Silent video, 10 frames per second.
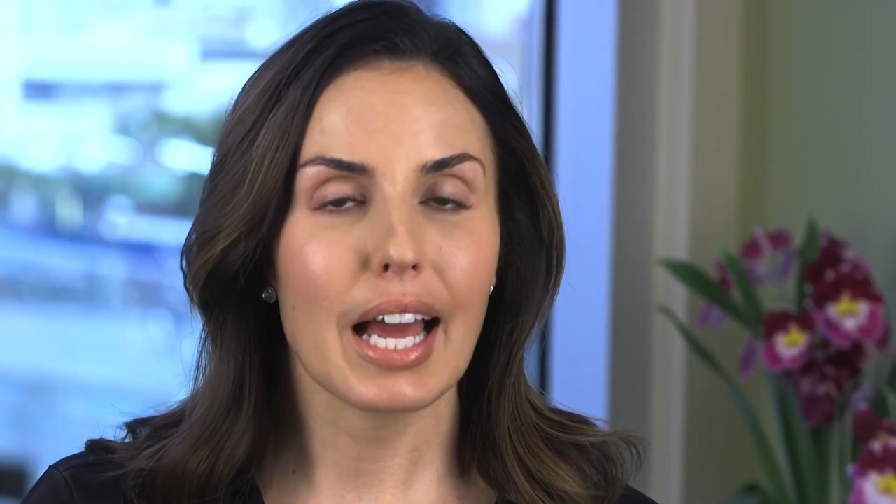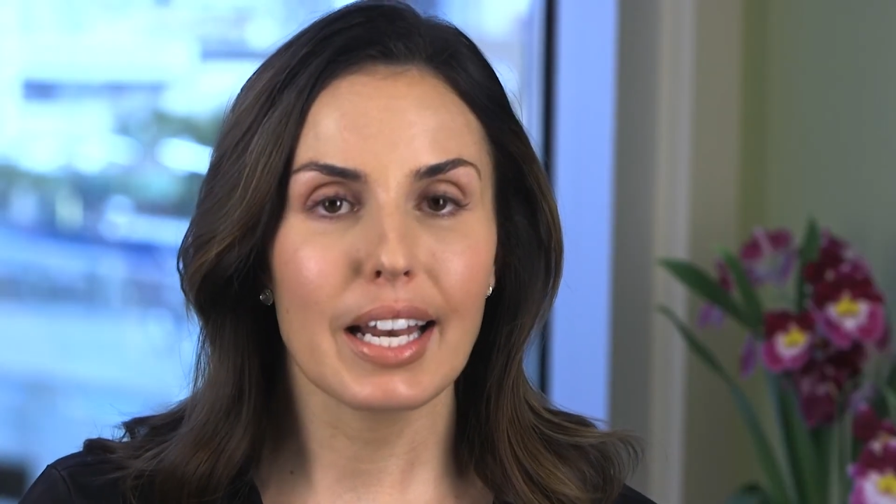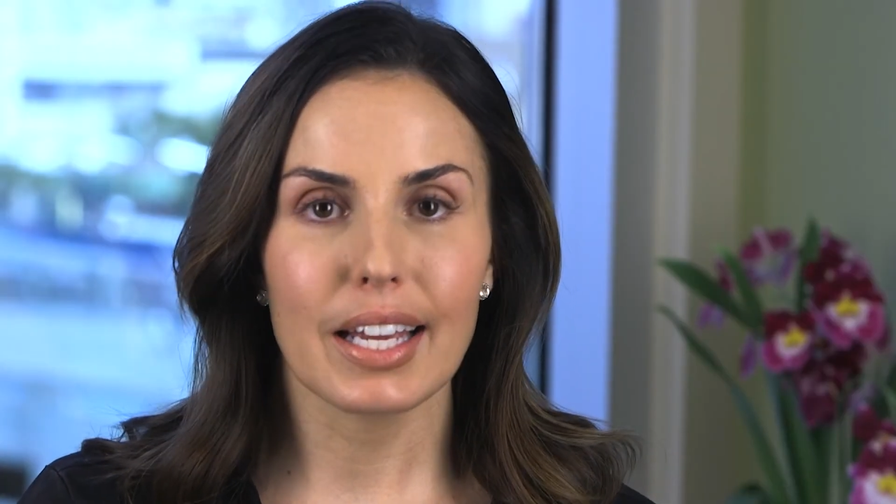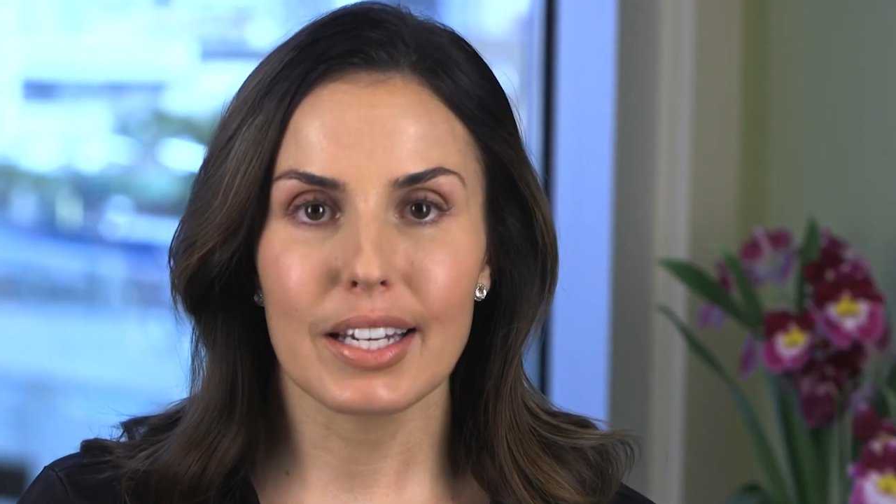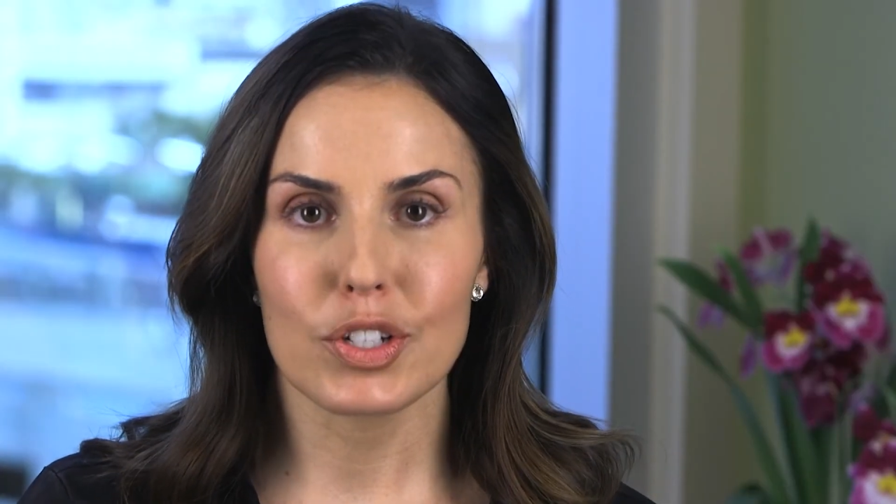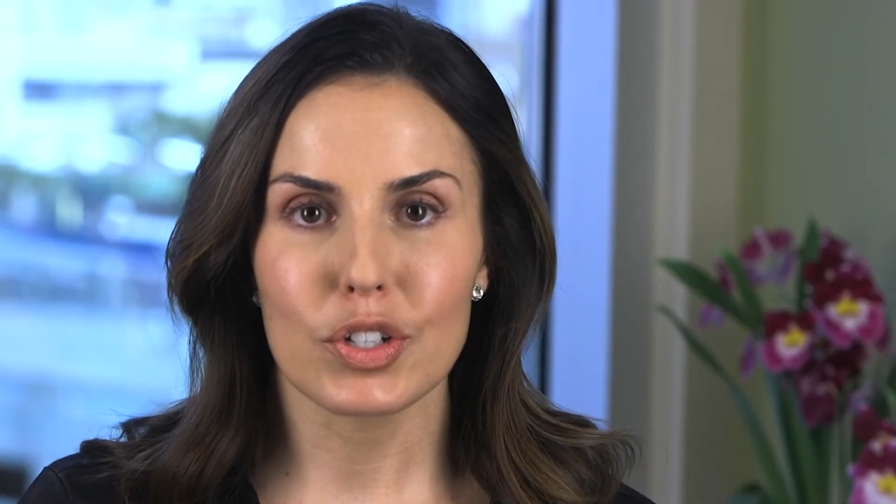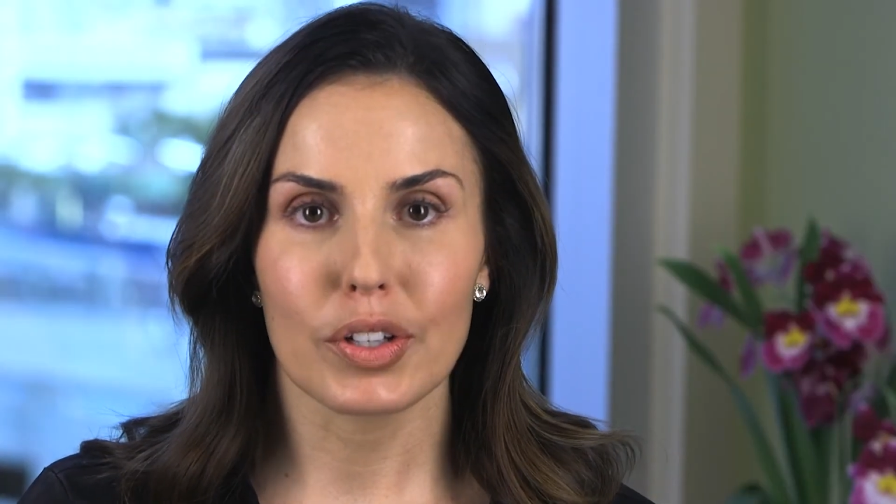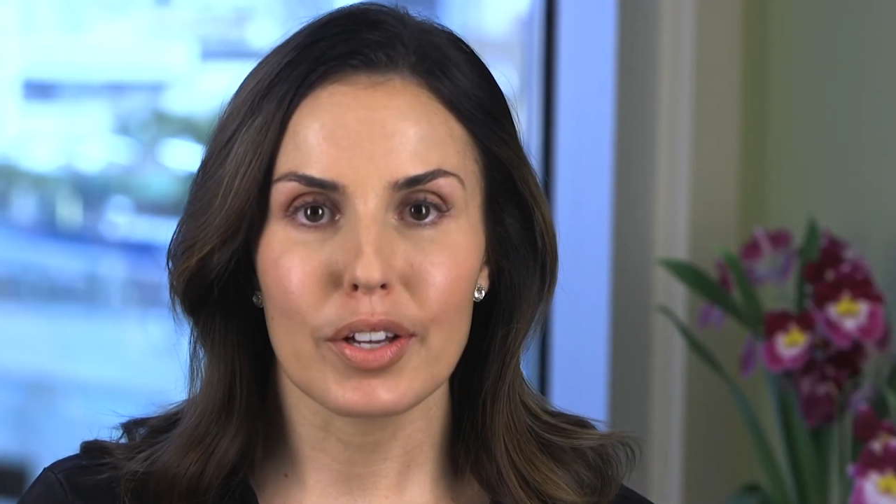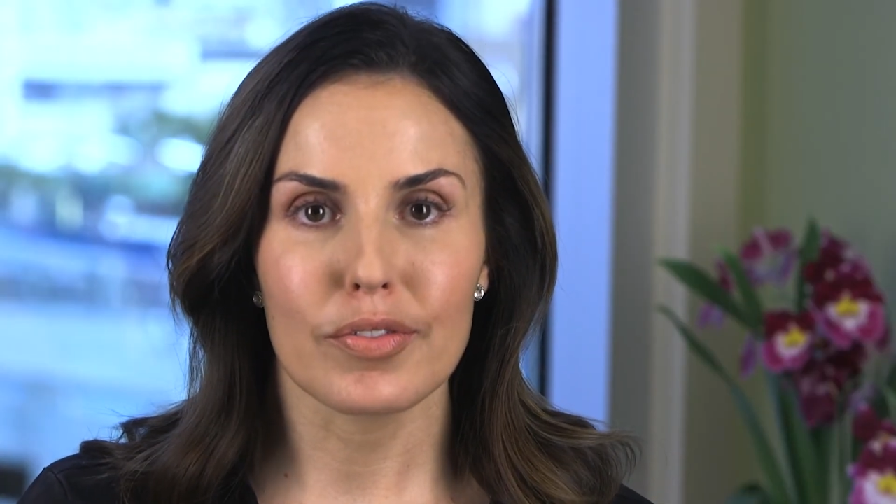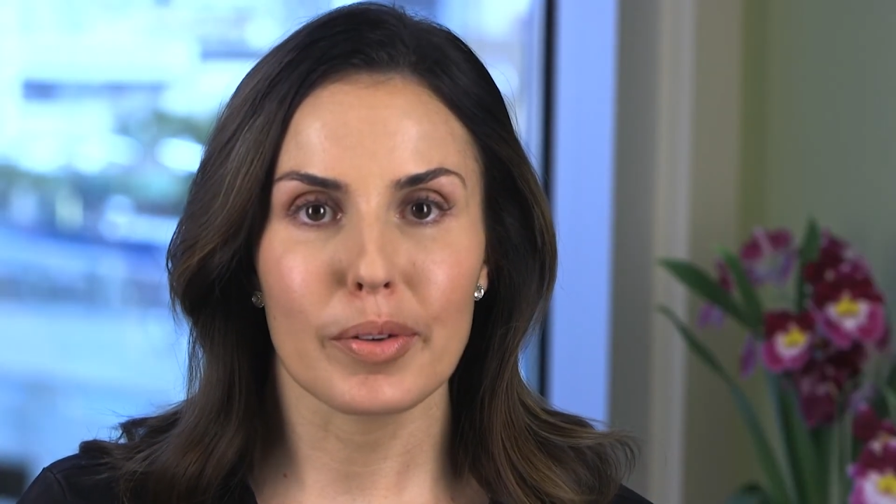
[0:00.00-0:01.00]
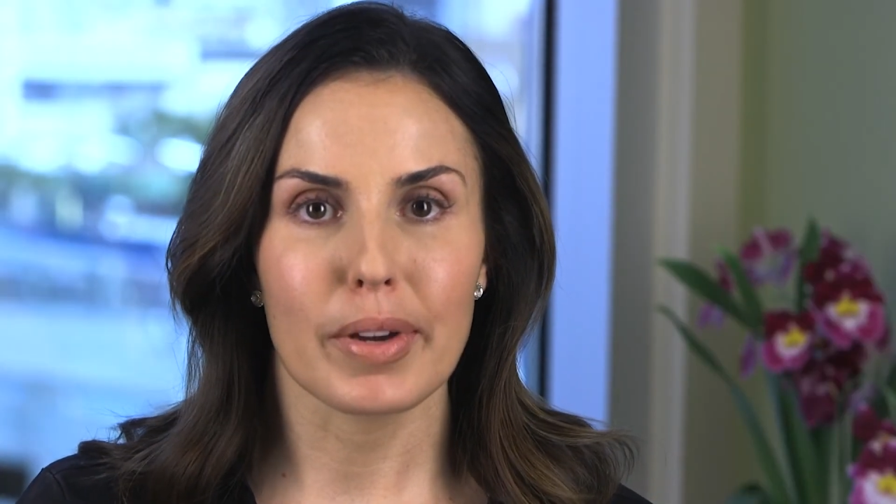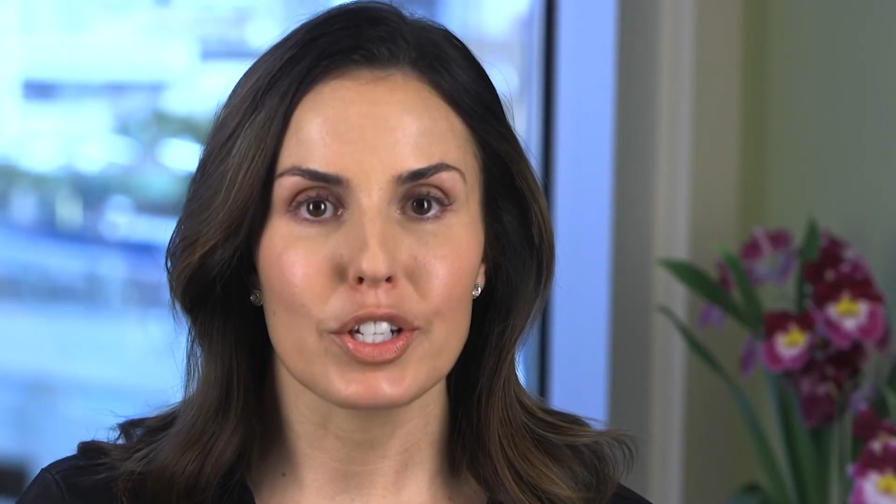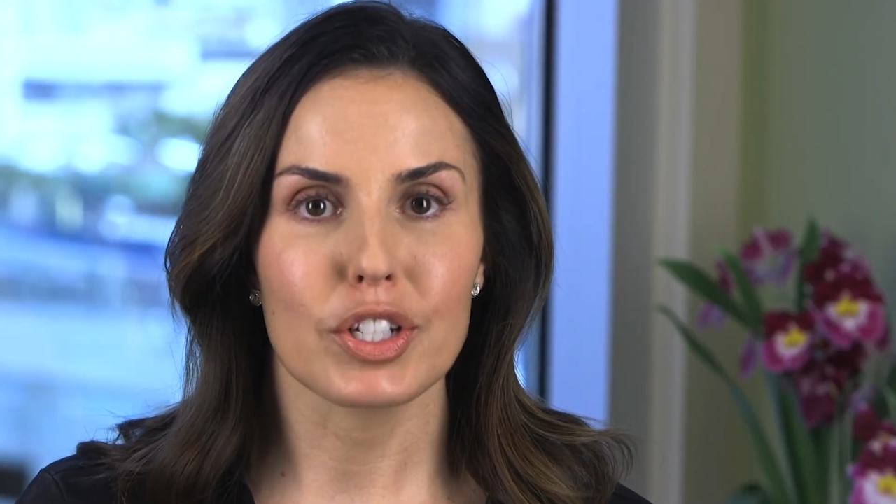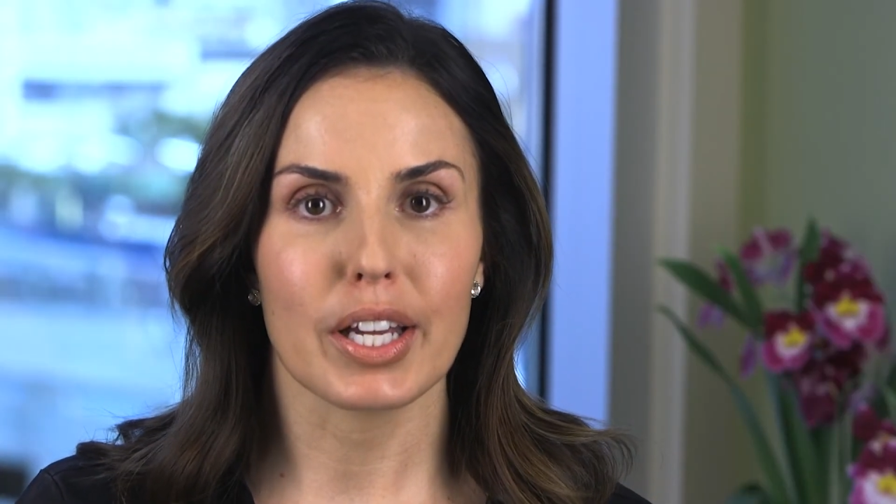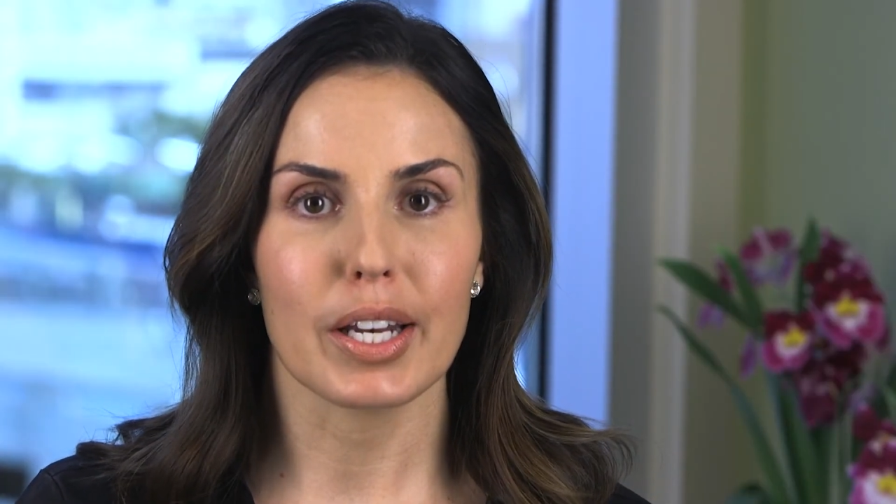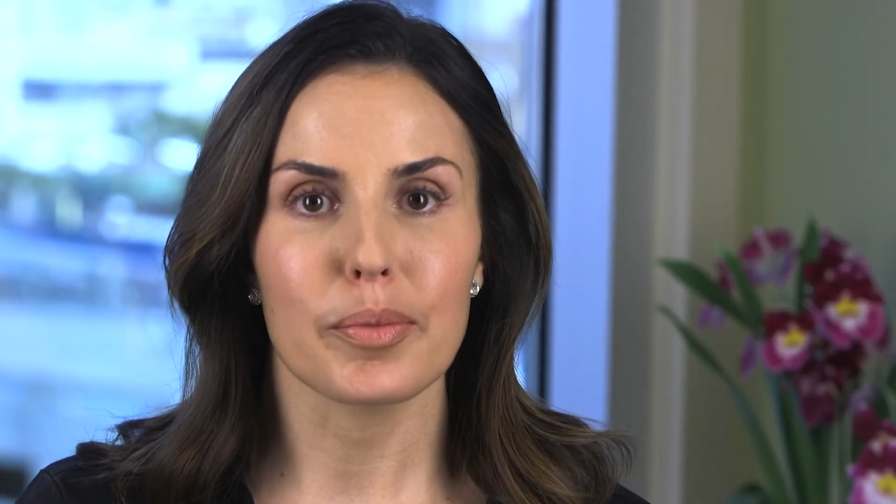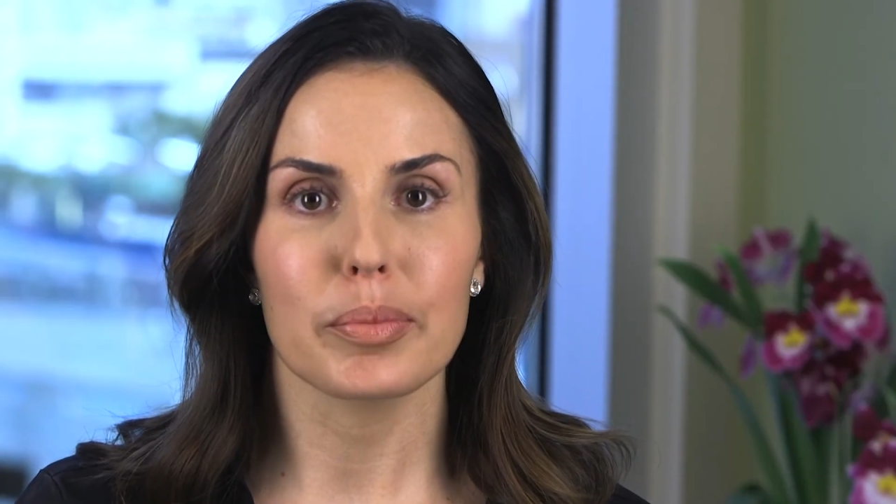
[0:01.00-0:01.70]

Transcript: any additional information,